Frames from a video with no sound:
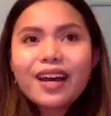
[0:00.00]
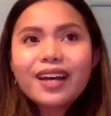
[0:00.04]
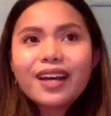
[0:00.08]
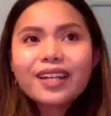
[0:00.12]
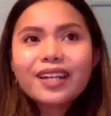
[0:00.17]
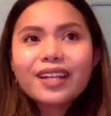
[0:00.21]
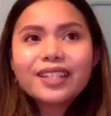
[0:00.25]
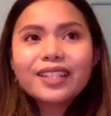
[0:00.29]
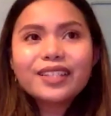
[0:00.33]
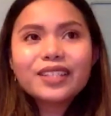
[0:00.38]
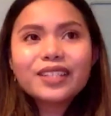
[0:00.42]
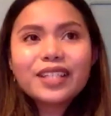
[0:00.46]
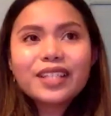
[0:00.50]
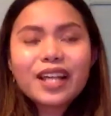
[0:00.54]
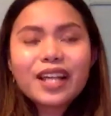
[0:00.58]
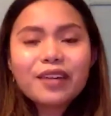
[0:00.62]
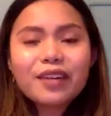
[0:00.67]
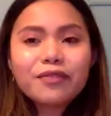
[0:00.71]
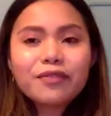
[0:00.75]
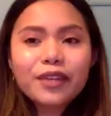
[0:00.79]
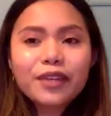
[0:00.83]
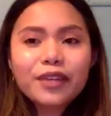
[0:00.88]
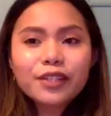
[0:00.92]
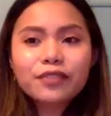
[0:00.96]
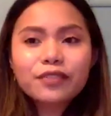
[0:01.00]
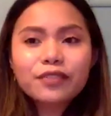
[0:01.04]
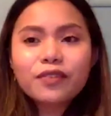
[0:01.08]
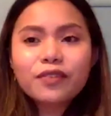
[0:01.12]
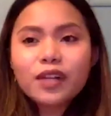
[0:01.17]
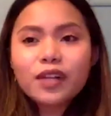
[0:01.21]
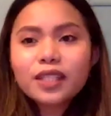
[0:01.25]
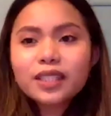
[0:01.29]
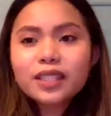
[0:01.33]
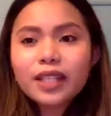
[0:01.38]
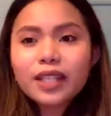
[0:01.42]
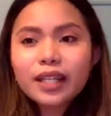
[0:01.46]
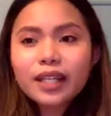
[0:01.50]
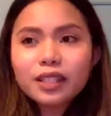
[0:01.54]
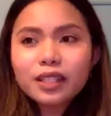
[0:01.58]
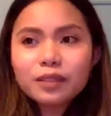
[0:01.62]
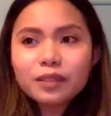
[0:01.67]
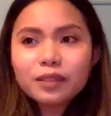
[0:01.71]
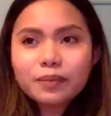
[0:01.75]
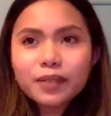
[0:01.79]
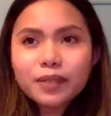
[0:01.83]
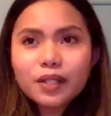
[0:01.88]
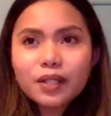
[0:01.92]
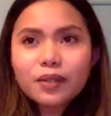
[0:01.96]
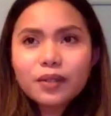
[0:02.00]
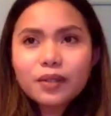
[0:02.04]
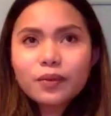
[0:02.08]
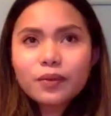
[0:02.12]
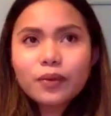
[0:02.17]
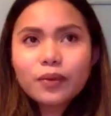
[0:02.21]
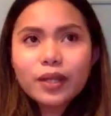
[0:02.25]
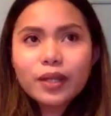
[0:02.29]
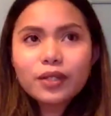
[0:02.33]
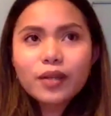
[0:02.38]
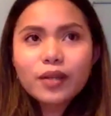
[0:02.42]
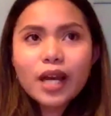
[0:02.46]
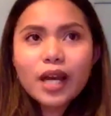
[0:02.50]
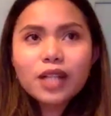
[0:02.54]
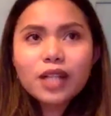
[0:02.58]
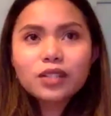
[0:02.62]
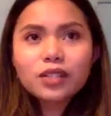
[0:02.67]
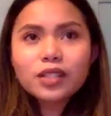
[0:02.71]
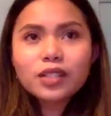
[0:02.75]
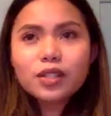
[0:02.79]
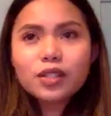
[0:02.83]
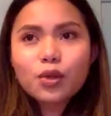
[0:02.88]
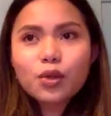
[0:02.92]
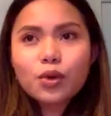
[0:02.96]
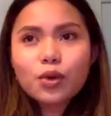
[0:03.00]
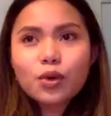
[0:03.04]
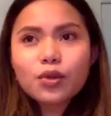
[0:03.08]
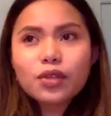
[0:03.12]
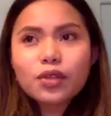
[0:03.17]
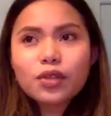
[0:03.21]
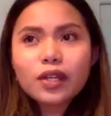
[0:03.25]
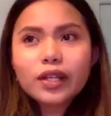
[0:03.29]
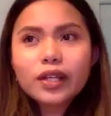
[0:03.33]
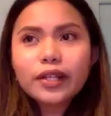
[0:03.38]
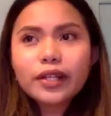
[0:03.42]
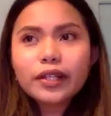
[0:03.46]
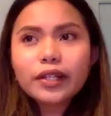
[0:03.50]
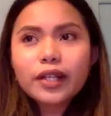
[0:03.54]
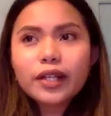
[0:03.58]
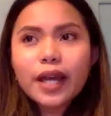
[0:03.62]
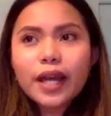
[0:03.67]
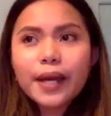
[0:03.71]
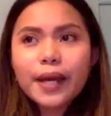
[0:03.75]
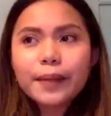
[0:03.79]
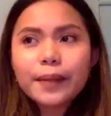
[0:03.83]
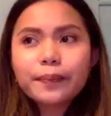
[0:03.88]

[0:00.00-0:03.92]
nearly kind of very volatile. But when you actually go there